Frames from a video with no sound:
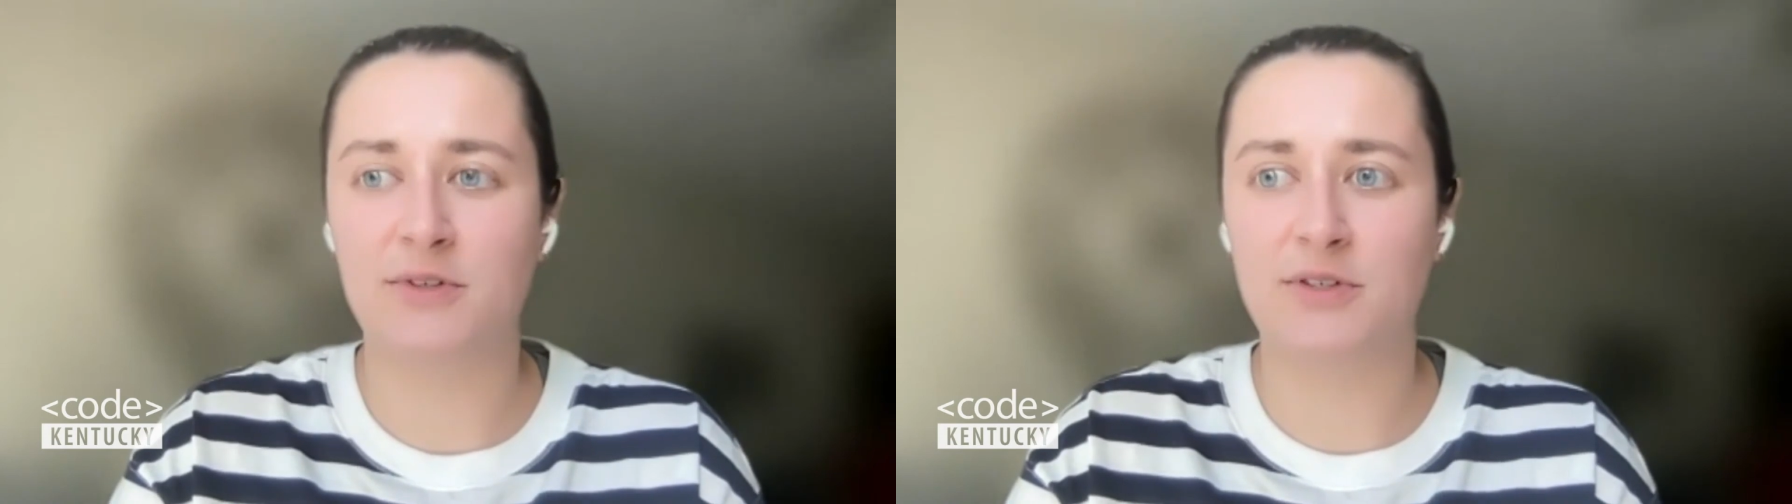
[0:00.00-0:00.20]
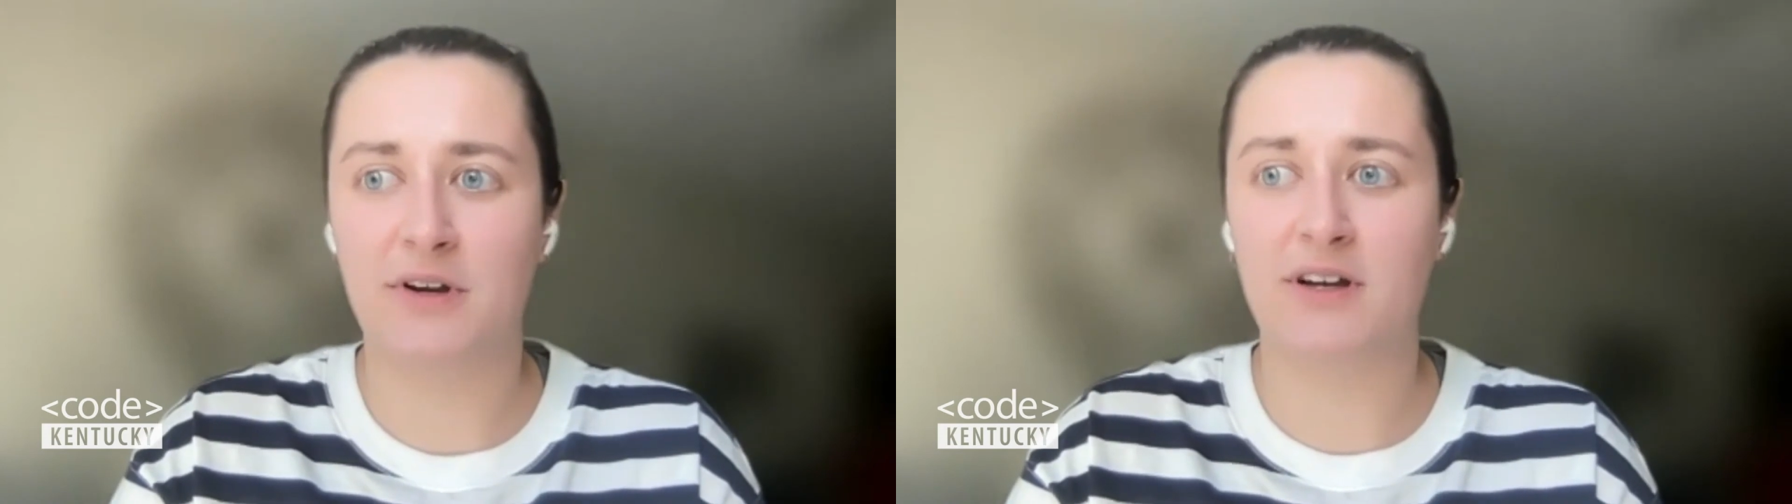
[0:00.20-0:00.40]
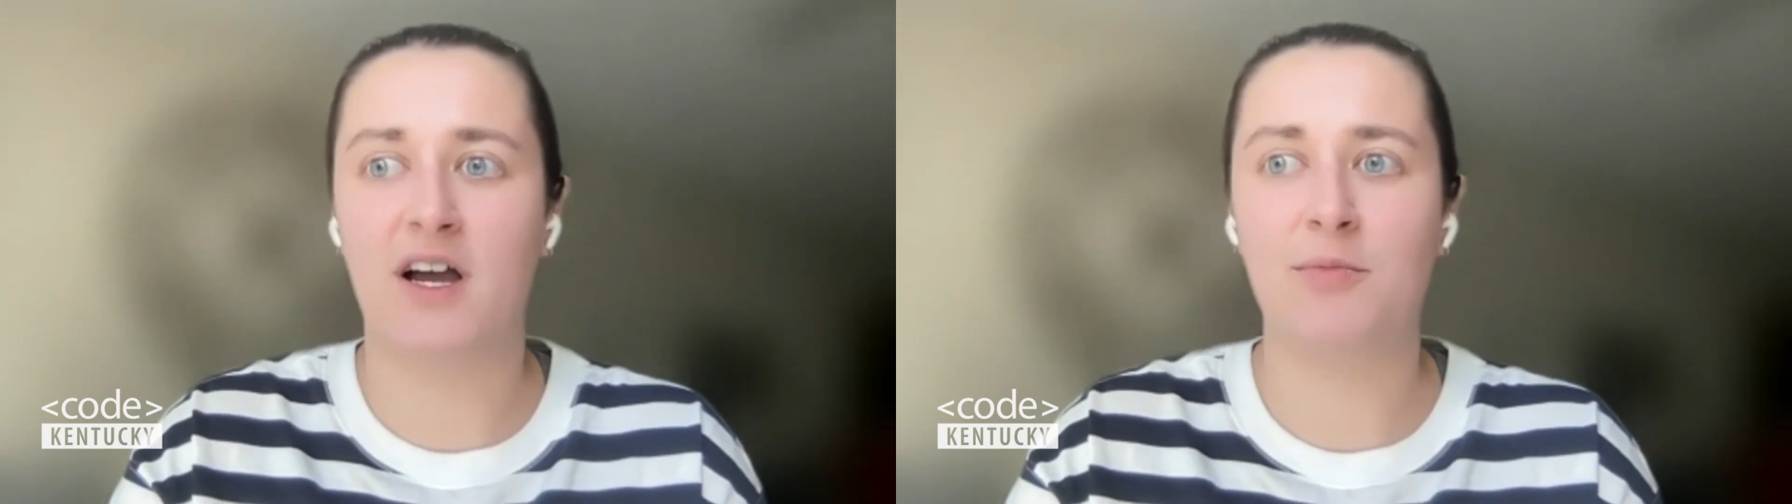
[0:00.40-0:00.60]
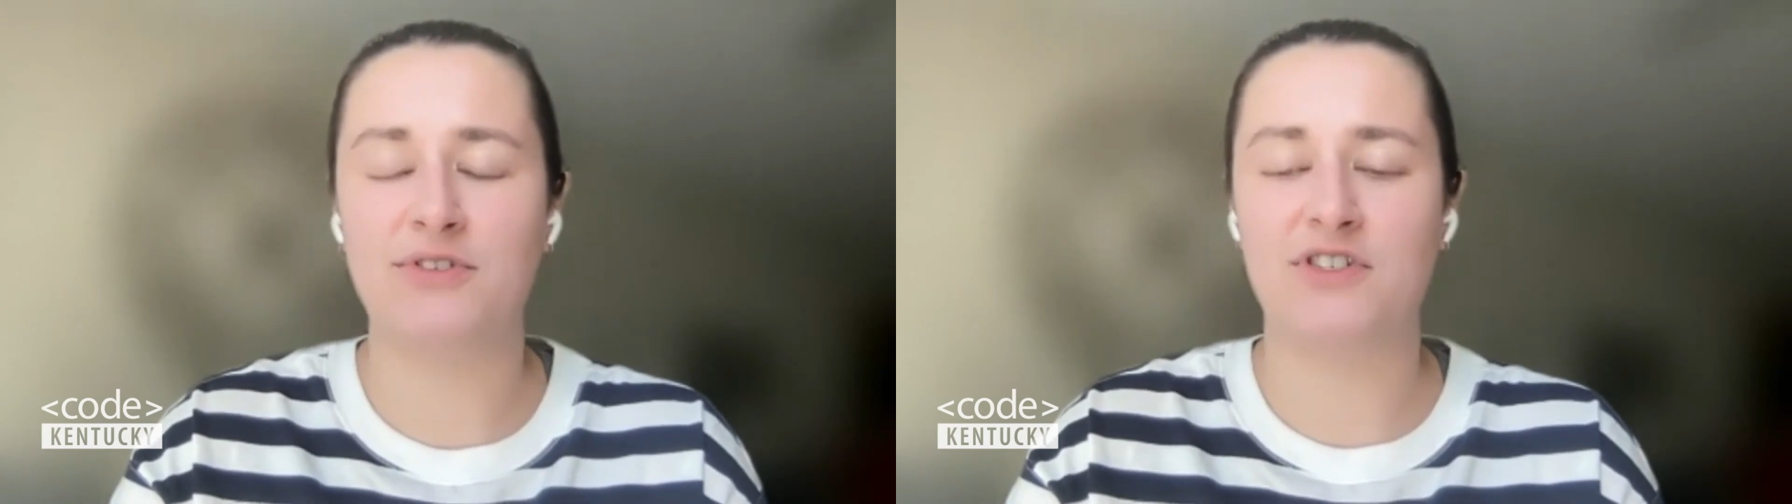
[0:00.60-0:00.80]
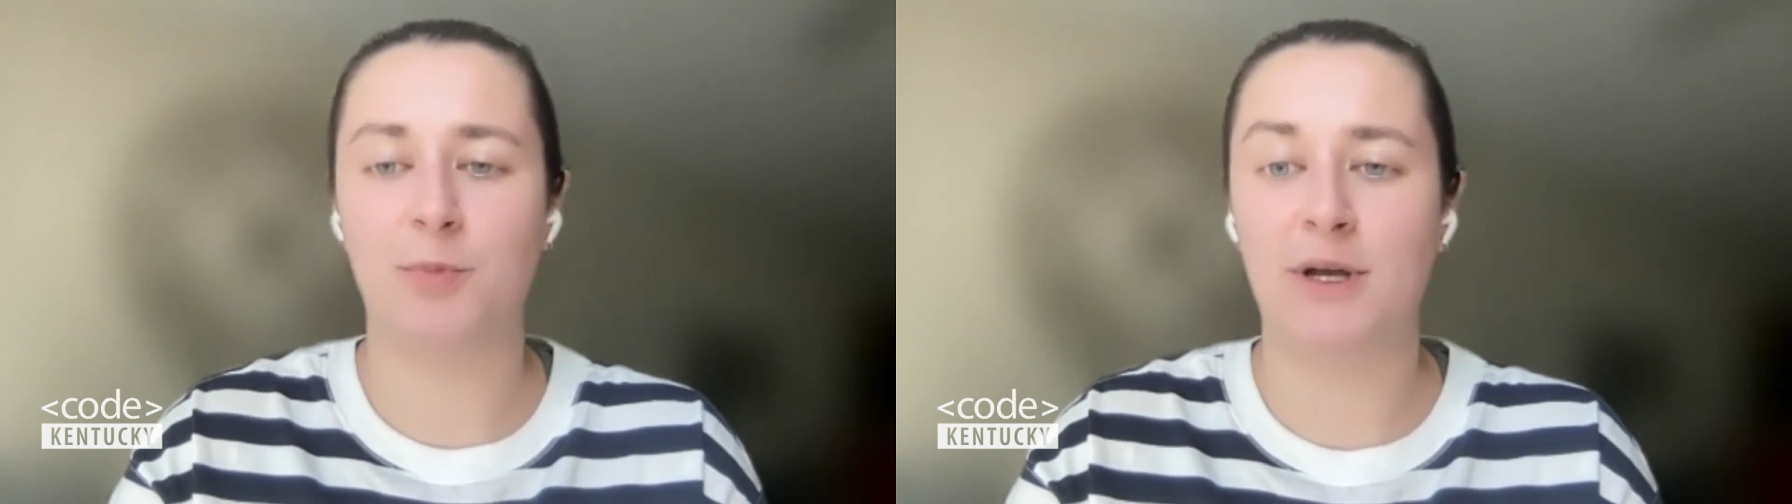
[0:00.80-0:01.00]
was where I got
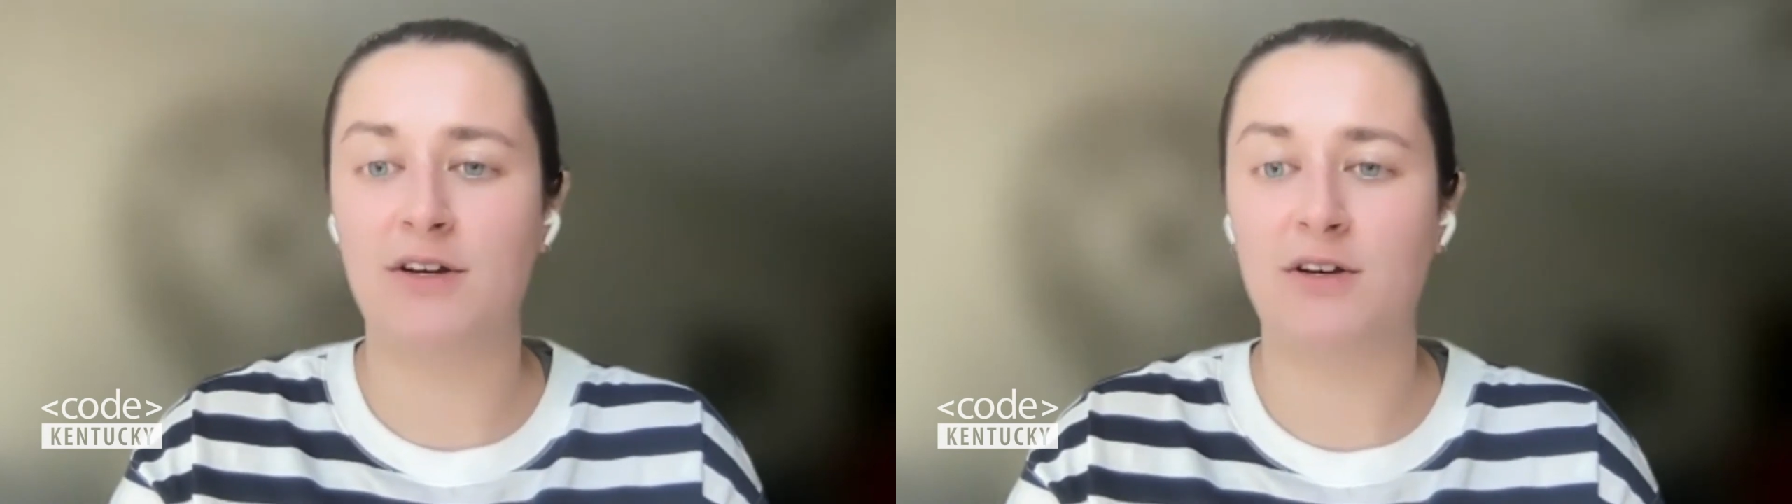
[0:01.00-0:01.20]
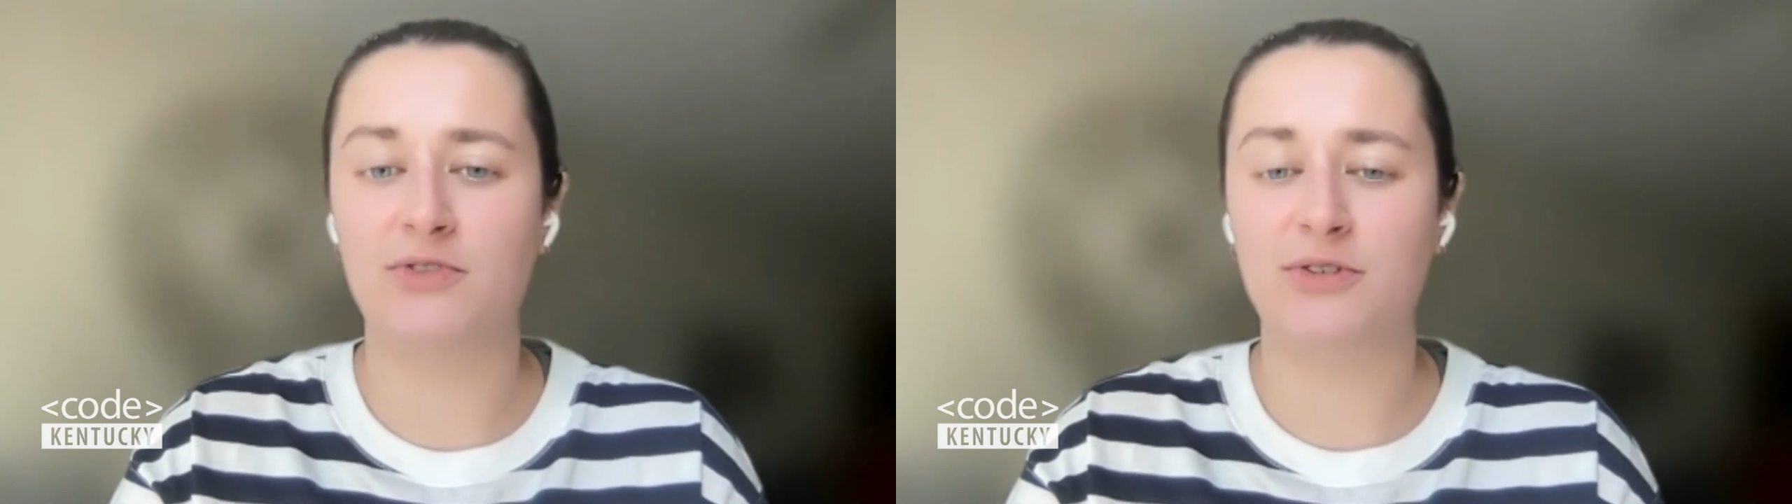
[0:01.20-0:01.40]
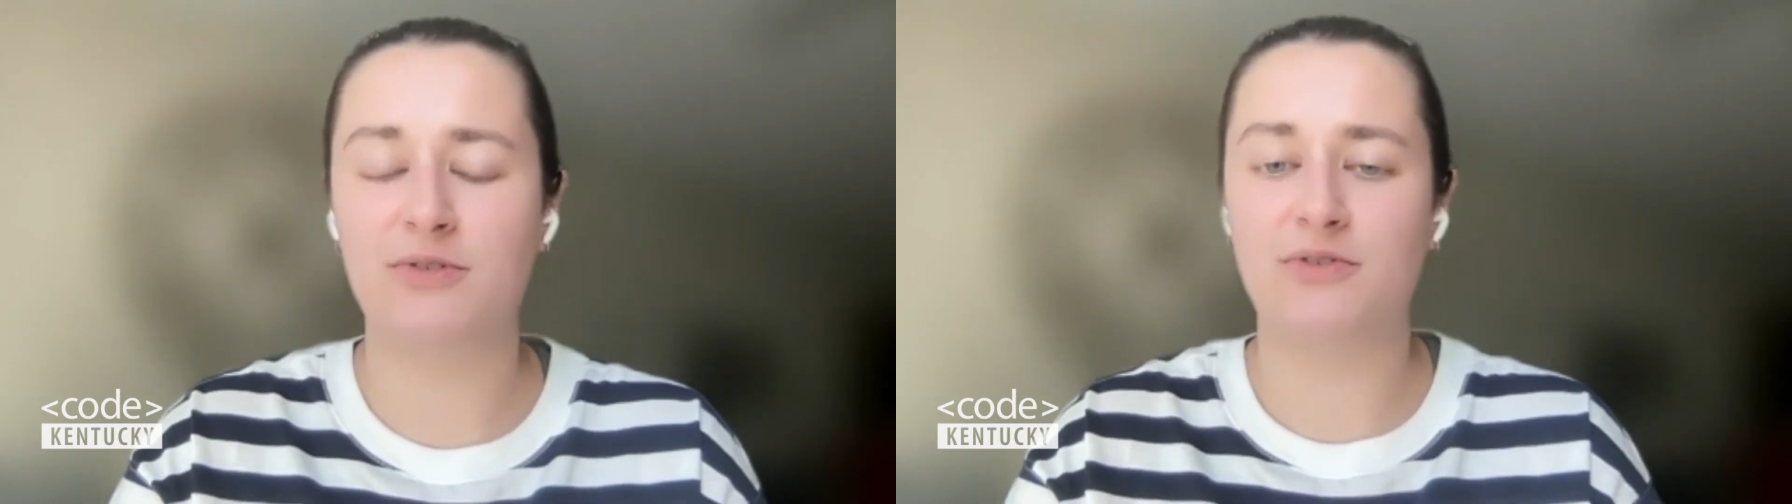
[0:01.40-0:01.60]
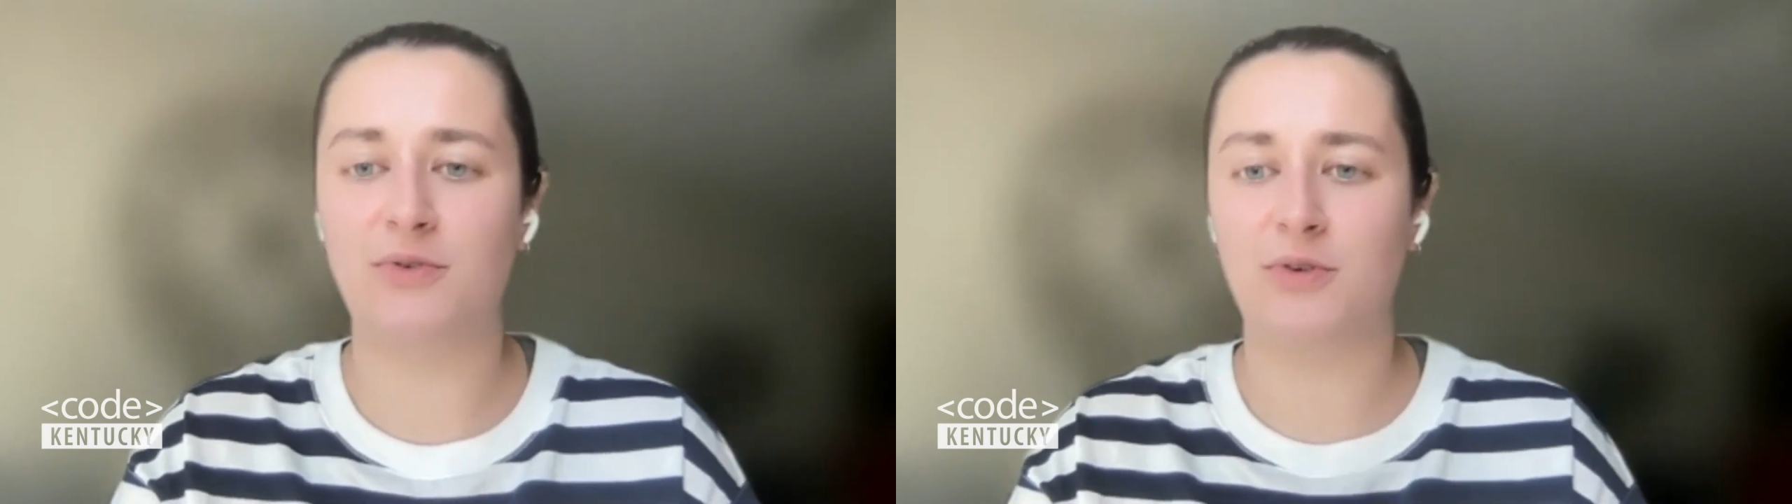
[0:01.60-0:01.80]
most of my interviews,